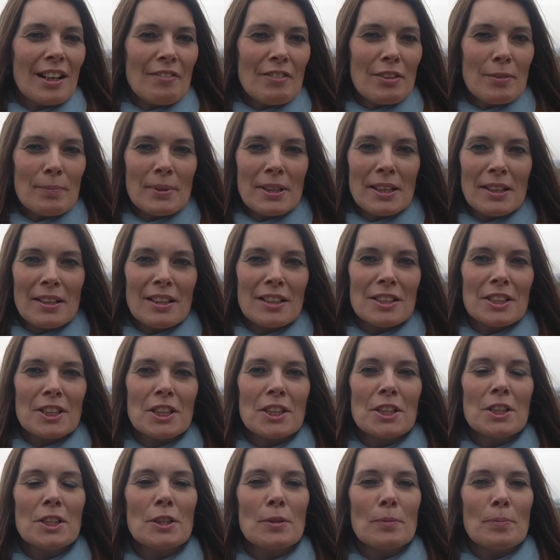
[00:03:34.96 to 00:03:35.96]
The government has
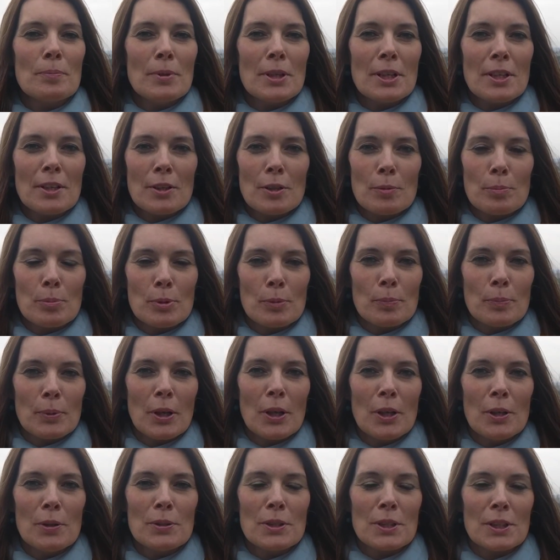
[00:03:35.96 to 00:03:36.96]
just submitted a
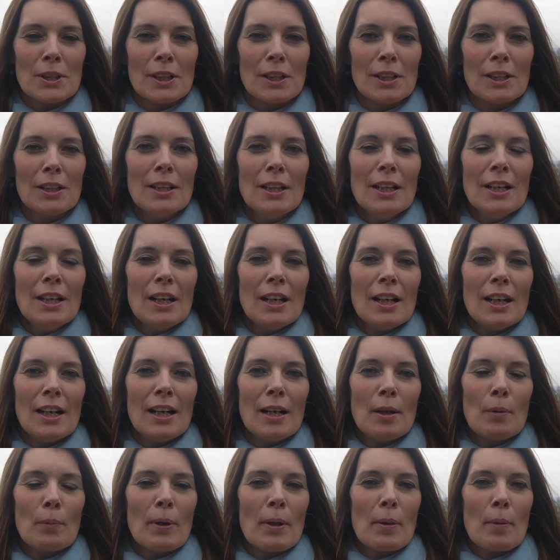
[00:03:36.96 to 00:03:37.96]
proposal
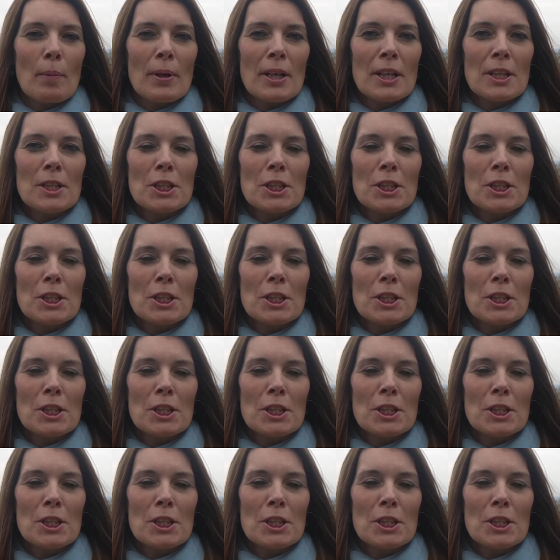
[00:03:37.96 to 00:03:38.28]
with